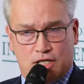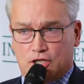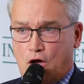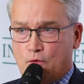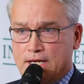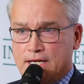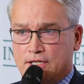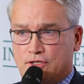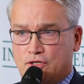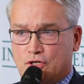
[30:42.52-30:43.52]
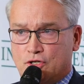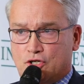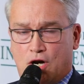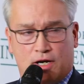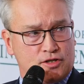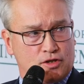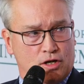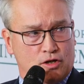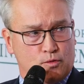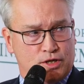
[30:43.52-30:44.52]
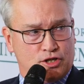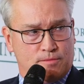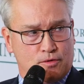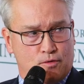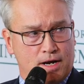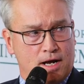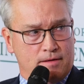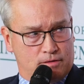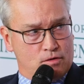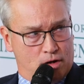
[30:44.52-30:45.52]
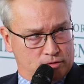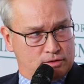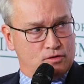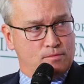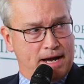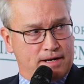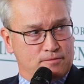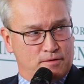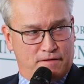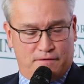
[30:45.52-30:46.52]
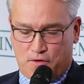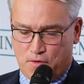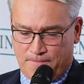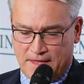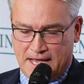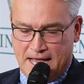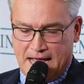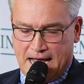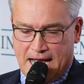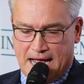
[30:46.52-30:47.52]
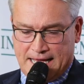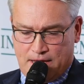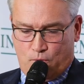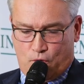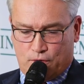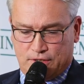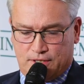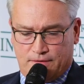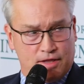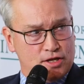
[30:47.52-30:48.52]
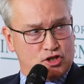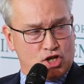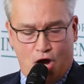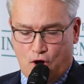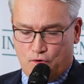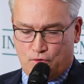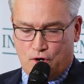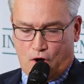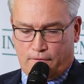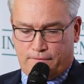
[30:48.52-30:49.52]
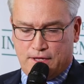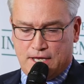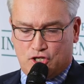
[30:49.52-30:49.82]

Lowy Institute China scholar Richard McGregor, your old schoolmate at Riverview, he warns that the tone of the